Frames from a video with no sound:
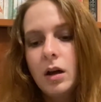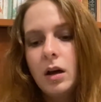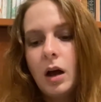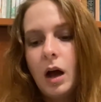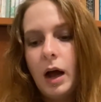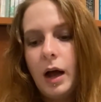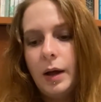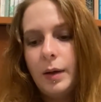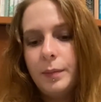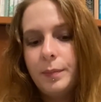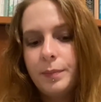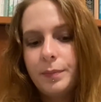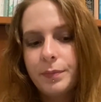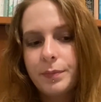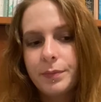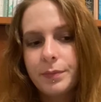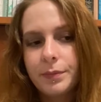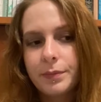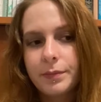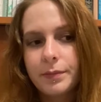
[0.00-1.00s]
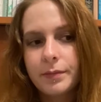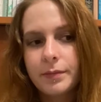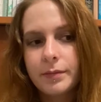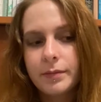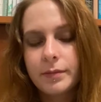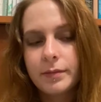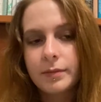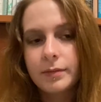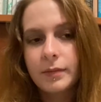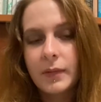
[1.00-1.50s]

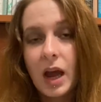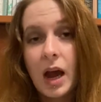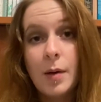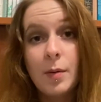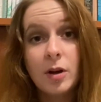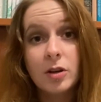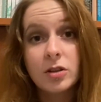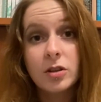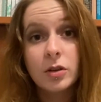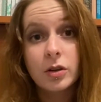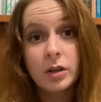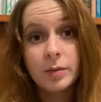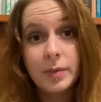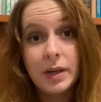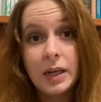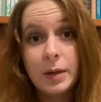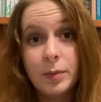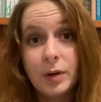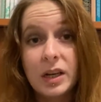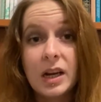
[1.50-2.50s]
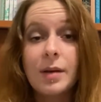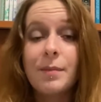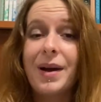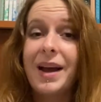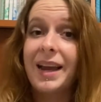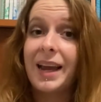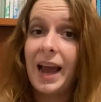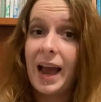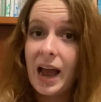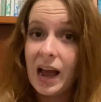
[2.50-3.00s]
I'm also going to be bringing my
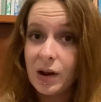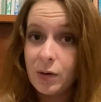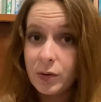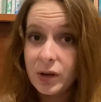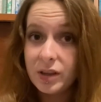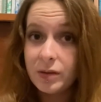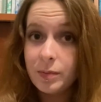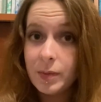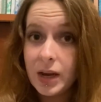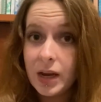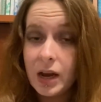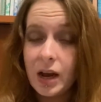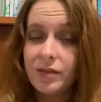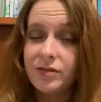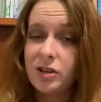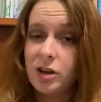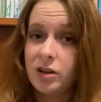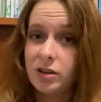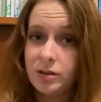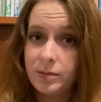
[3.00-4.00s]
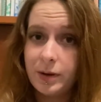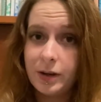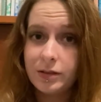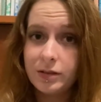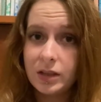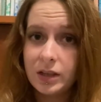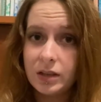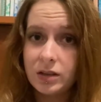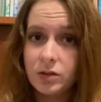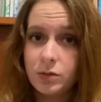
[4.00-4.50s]
cat with me. I've talked about
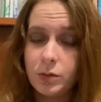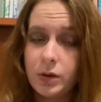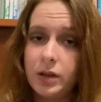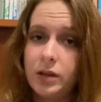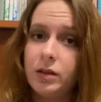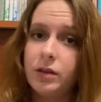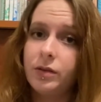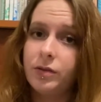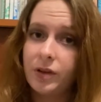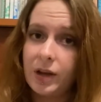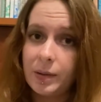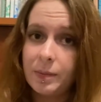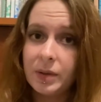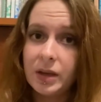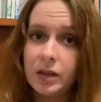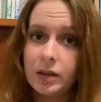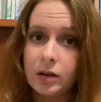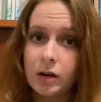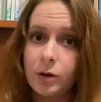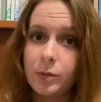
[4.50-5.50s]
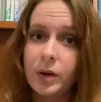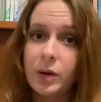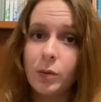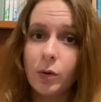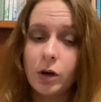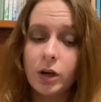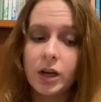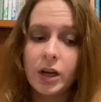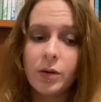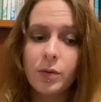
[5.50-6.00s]
this with the family that I'll be
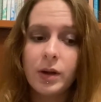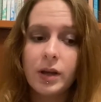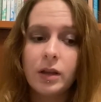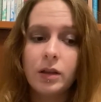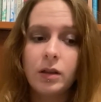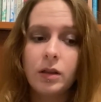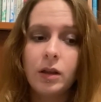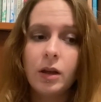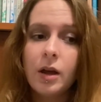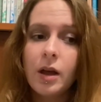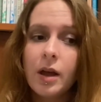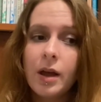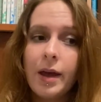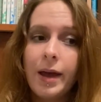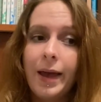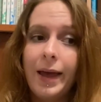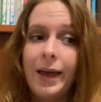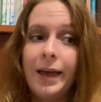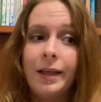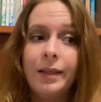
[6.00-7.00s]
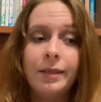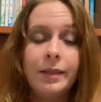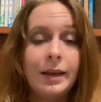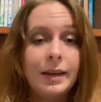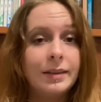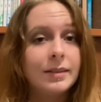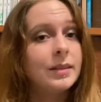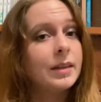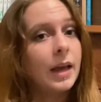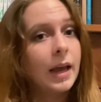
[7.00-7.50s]
working with, and they
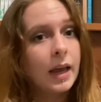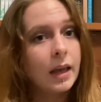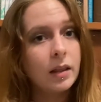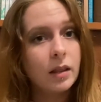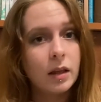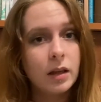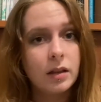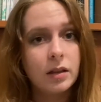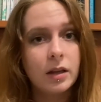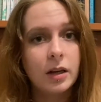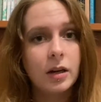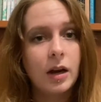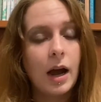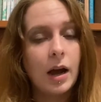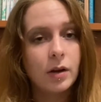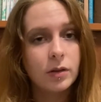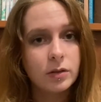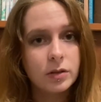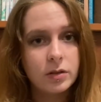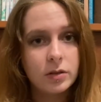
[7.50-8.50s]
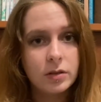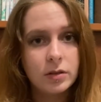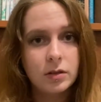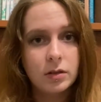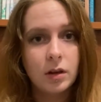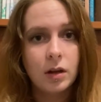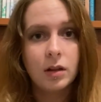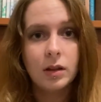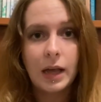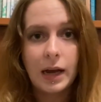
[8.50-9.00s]
say that their house
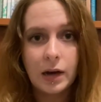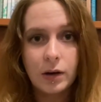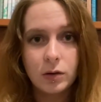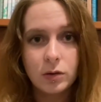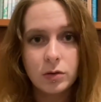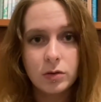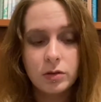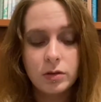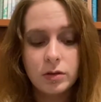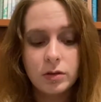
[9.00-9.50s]
allows